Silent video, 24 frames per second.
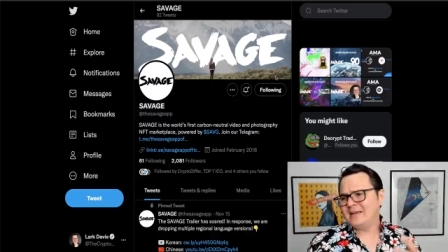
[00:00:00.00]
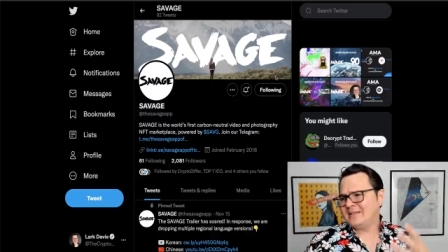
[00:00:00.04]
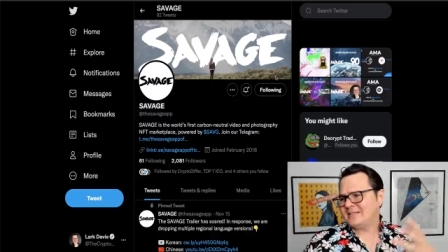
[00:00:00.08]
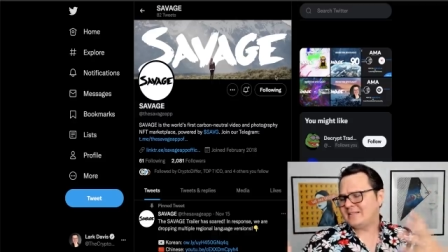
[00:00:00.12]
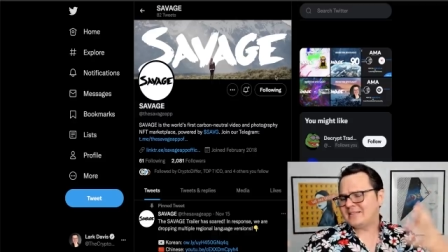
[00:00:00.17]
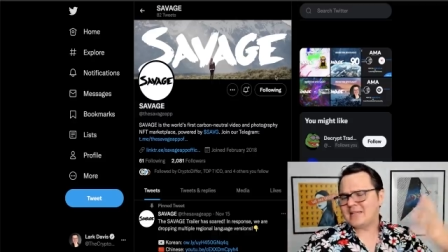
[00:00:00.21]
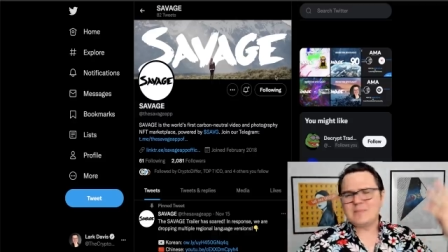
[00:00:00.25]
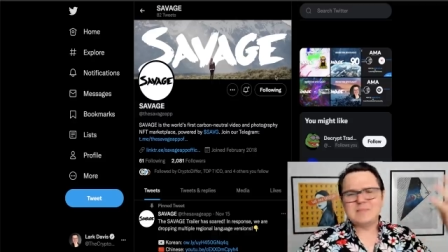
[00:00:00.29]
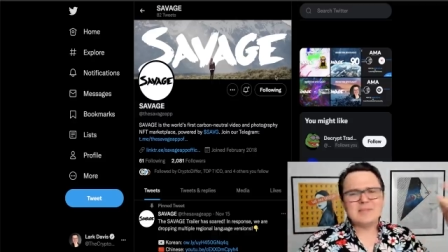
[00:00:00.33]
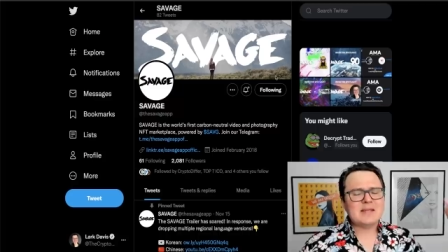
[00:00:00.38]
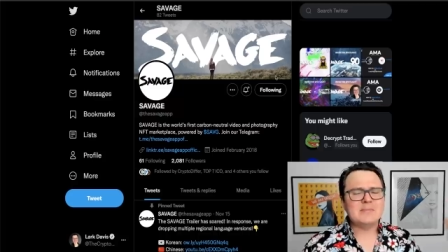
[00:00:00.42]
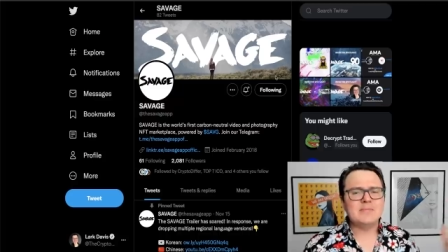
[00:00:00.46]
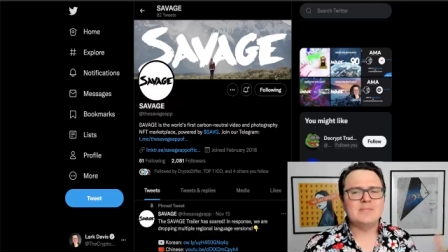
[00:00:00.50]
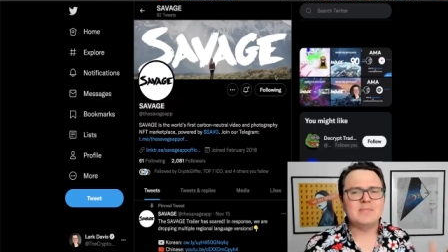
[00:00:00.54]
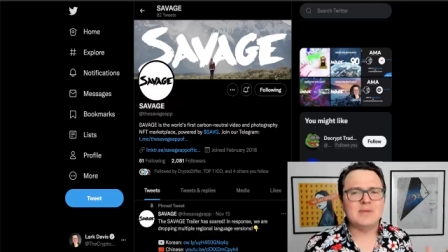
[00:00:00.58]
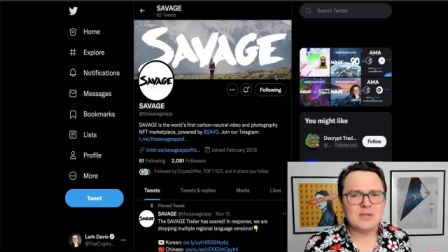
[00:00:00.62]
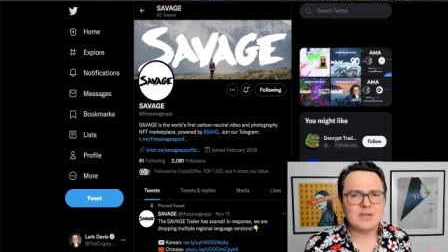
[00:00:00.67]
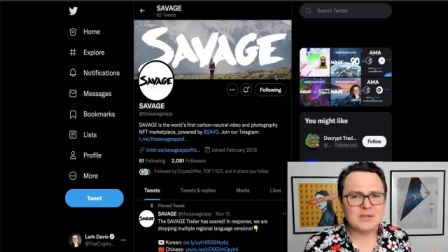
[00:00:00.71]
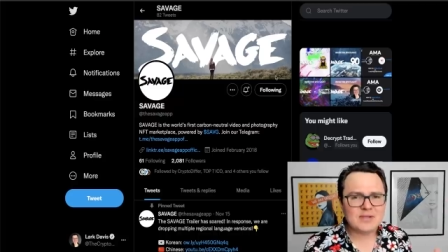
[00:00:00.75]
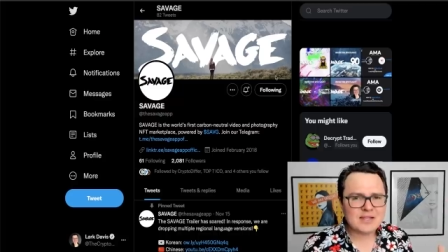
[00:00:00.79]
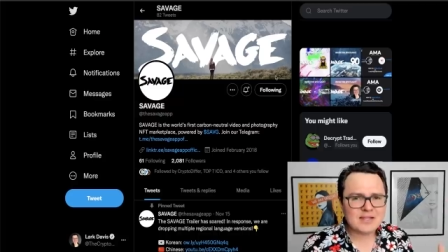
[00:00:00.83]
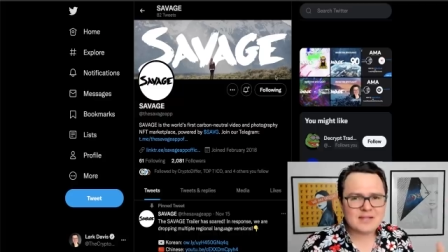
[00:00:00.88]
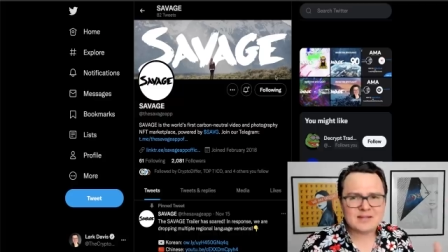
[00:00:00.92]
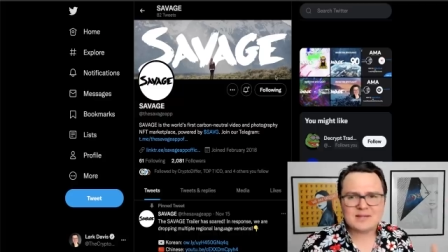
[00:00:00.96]
something
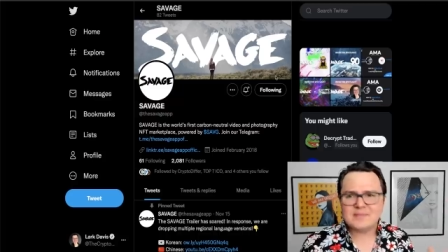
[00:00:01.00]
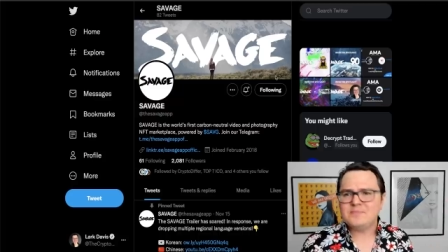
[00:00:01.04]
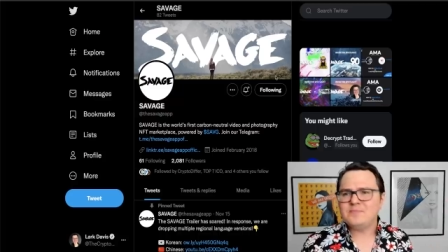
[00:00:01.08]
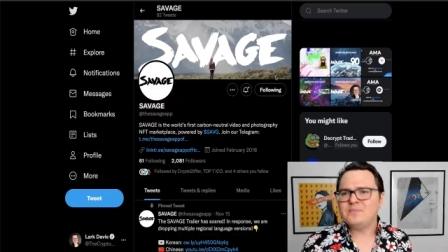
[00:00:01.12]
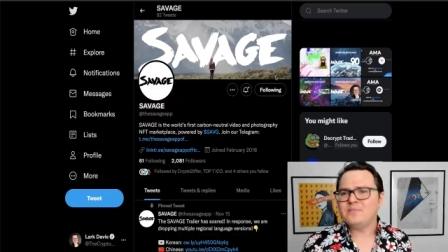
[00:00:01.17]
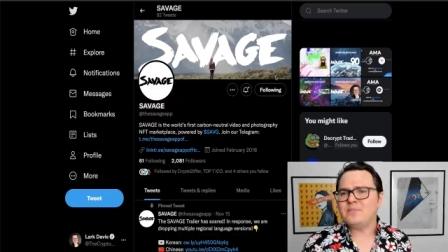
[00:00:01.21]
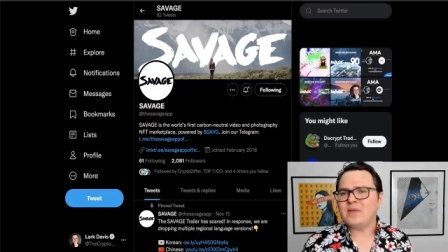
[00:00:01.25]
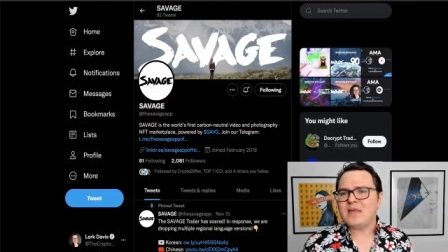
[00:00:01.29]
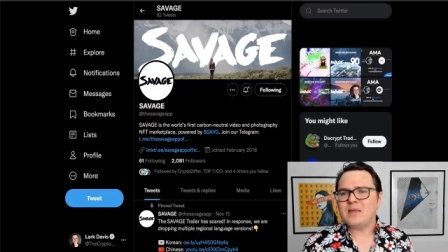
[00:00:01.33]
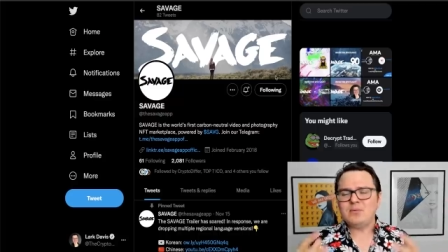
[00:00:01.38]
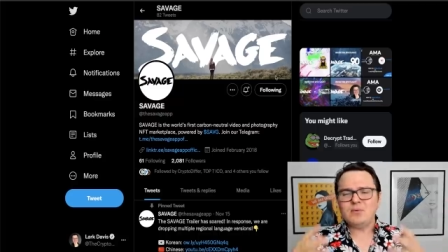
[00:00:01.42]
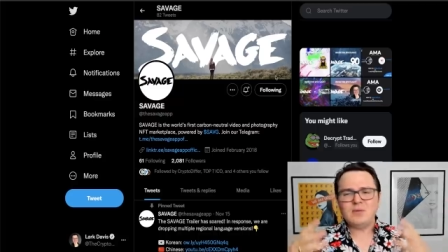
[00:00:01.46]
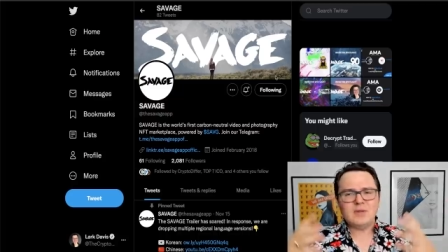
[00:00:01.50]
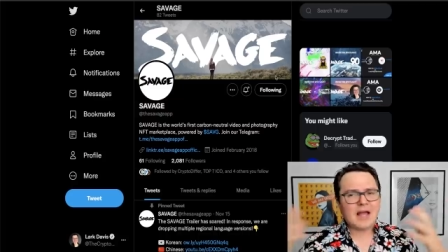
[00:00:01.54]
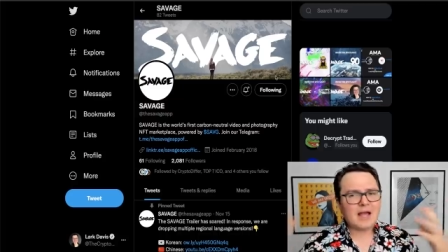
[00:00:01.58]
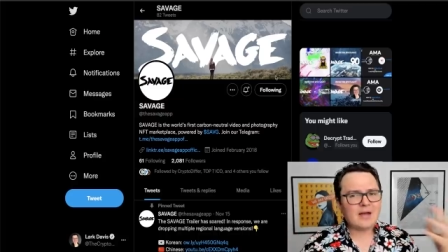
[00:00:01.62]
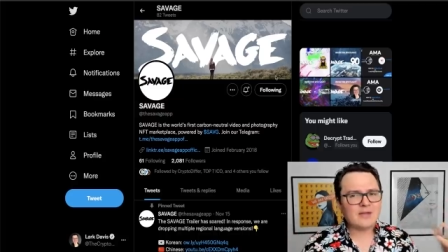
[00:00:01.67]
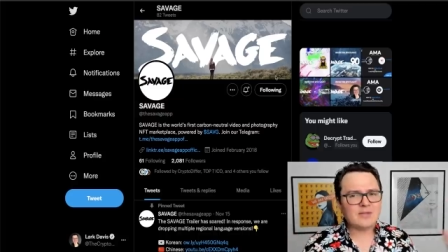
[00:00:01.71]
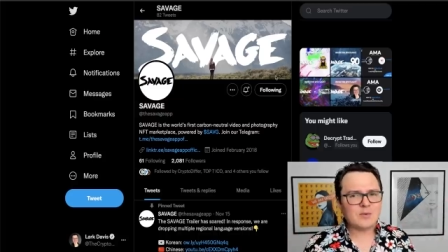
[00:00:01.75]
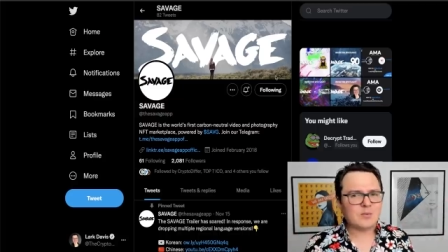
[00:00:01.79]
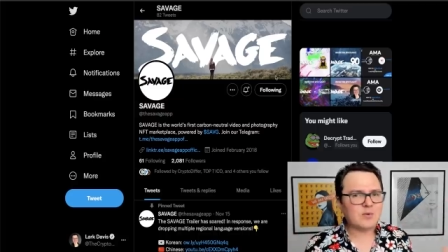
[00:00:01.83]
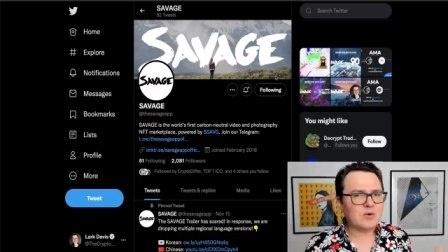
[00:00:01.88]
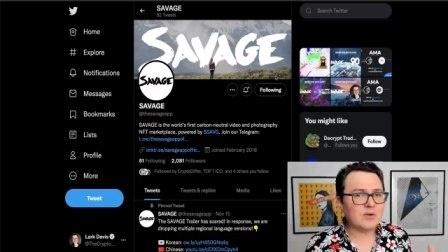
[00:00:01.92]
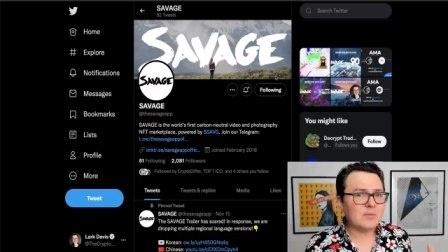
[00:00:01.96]
billion people out
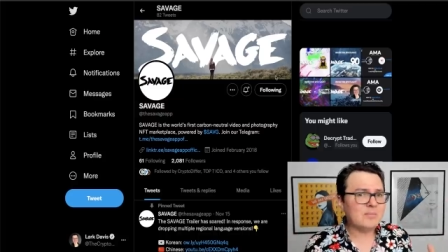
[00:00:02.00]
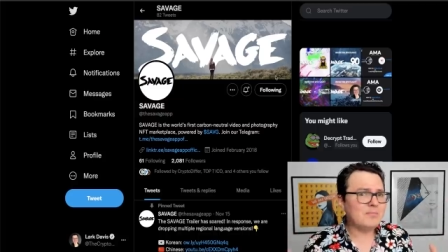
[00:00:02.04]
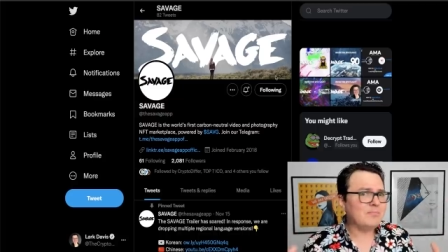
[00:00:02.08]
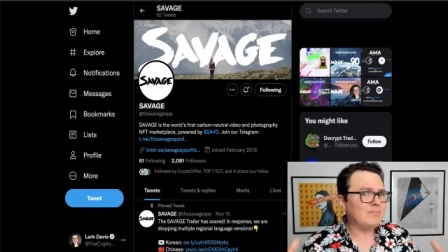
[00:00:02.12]
in the world.